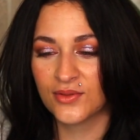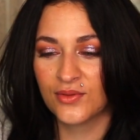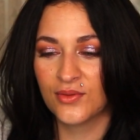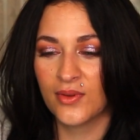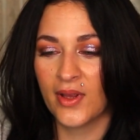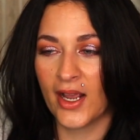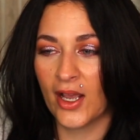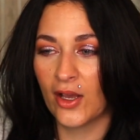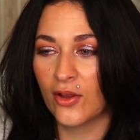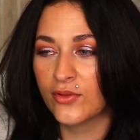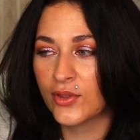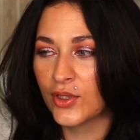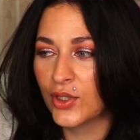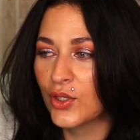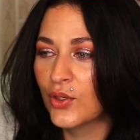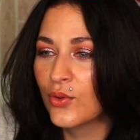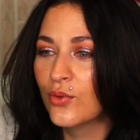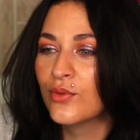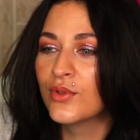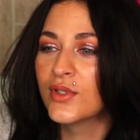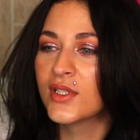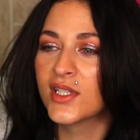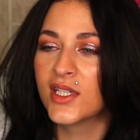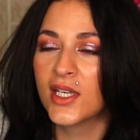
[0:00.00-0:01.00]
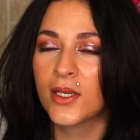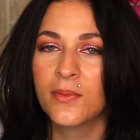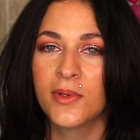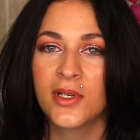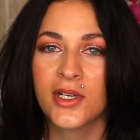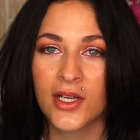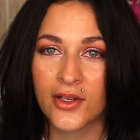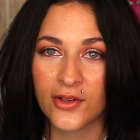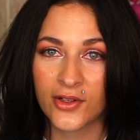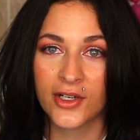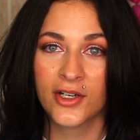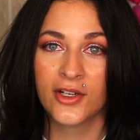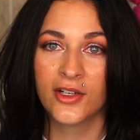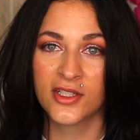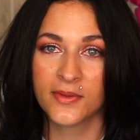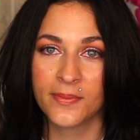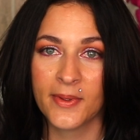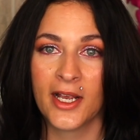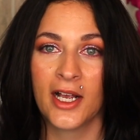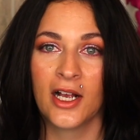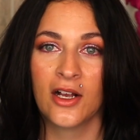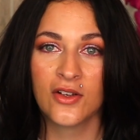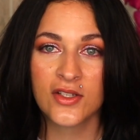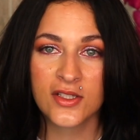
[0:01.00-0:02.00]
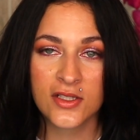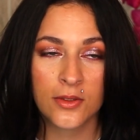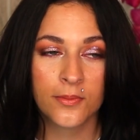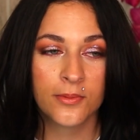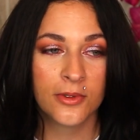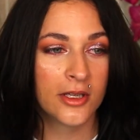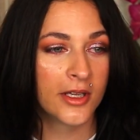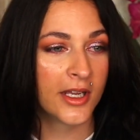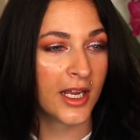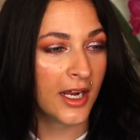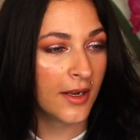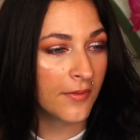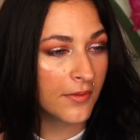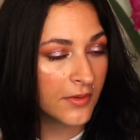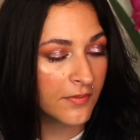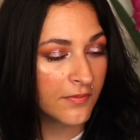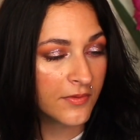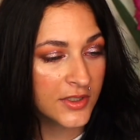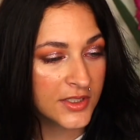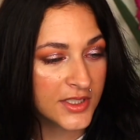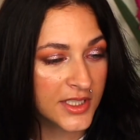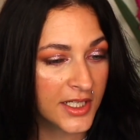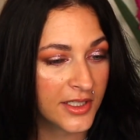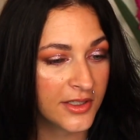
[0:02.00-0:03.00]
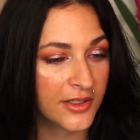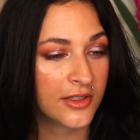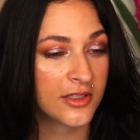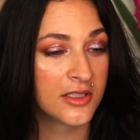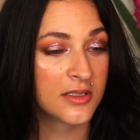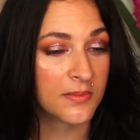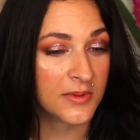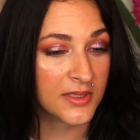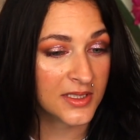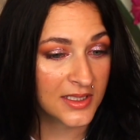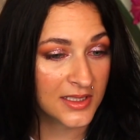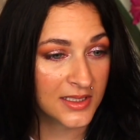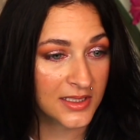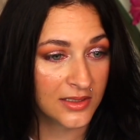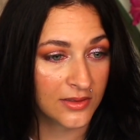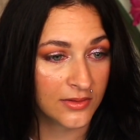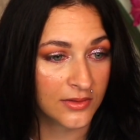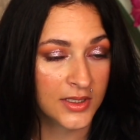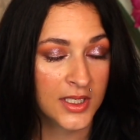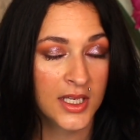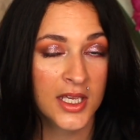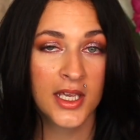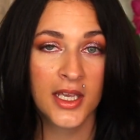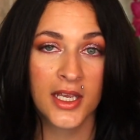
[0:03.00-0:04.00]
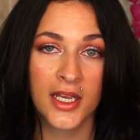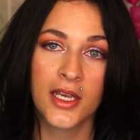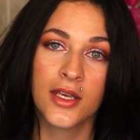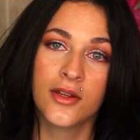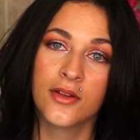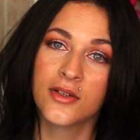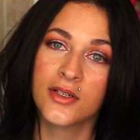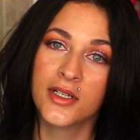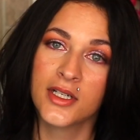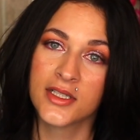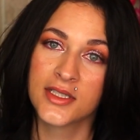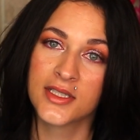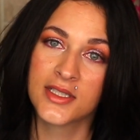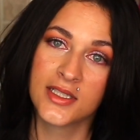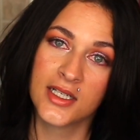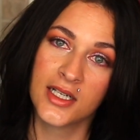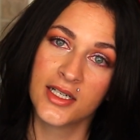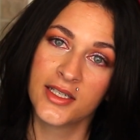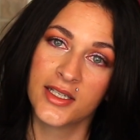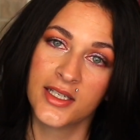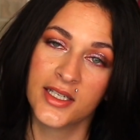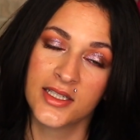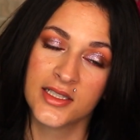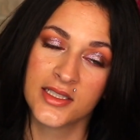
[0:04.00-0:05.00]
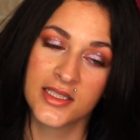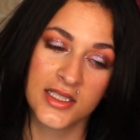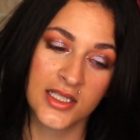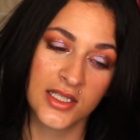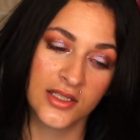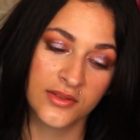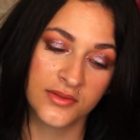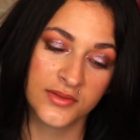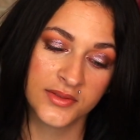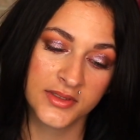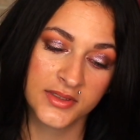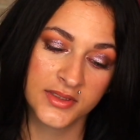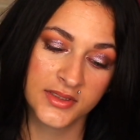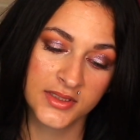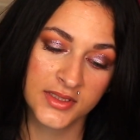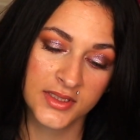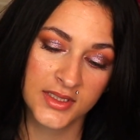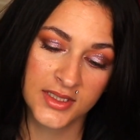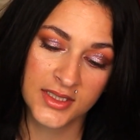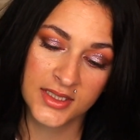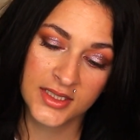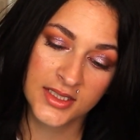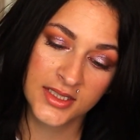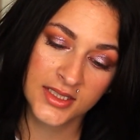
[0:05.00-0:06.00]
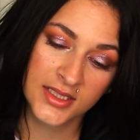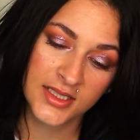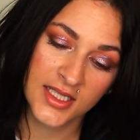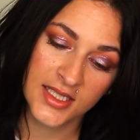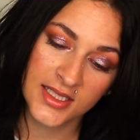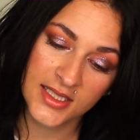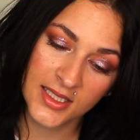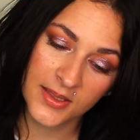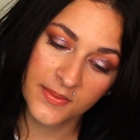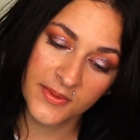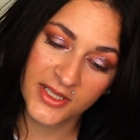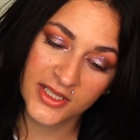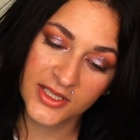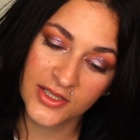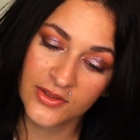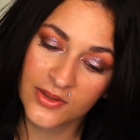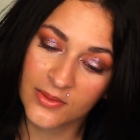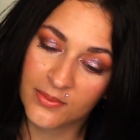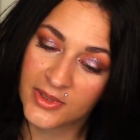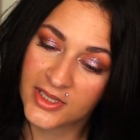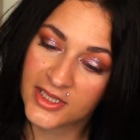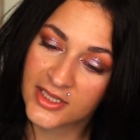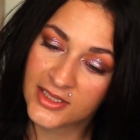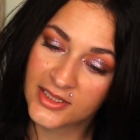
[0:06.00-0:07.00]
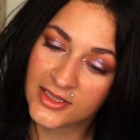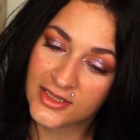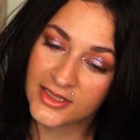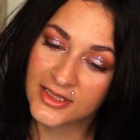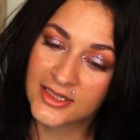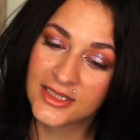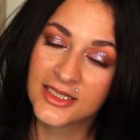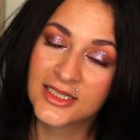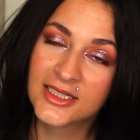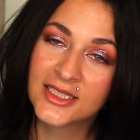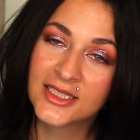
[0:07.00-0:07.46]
I'll use them in other areas of my house, and I'll probably have them for 10 years, but still. And they're not in stock yet, so Cb2, I'm a little